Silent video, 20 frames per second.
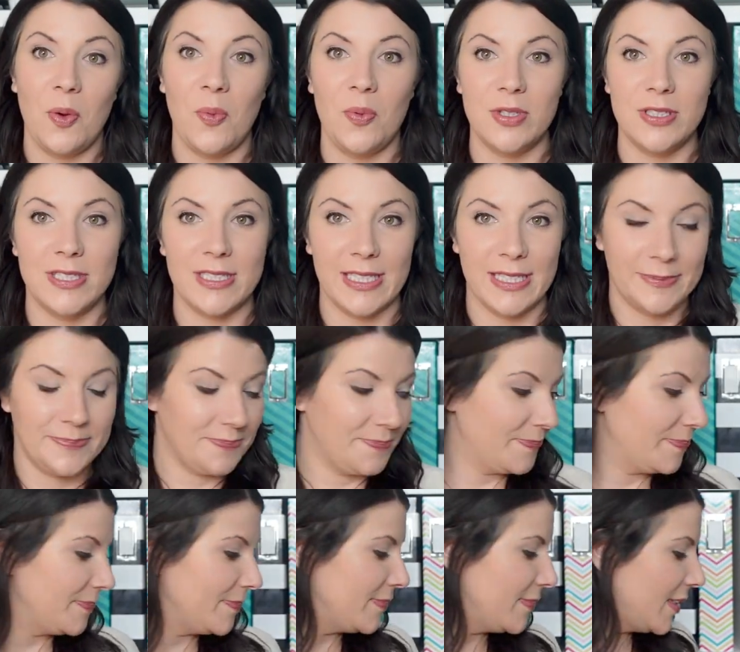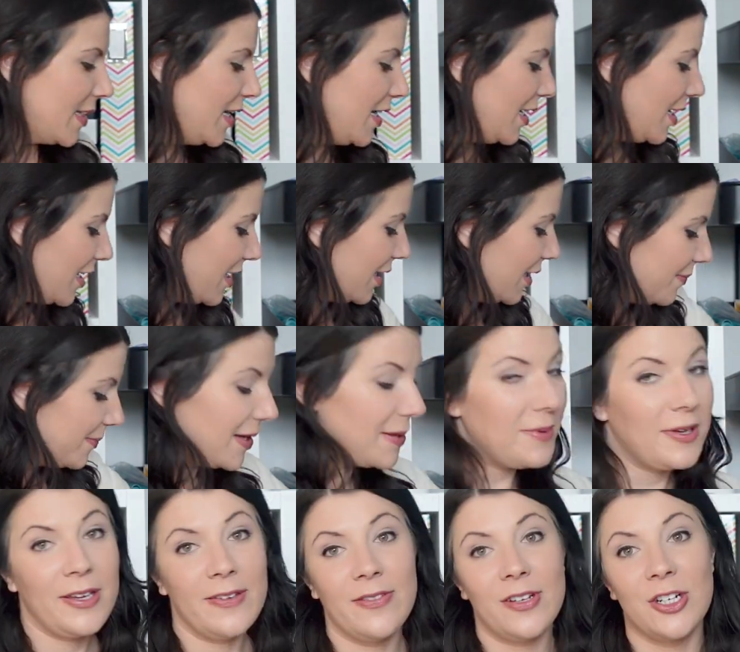We'll see.
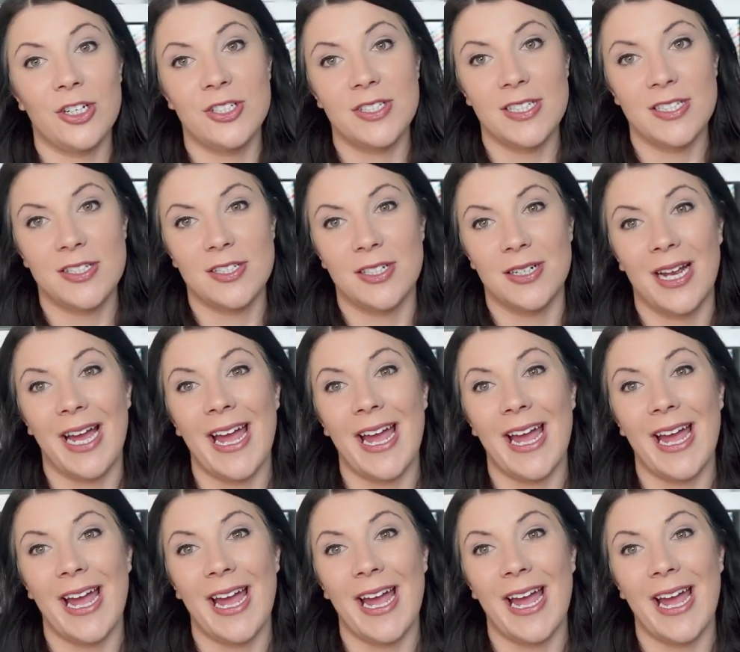Maybe even her sister.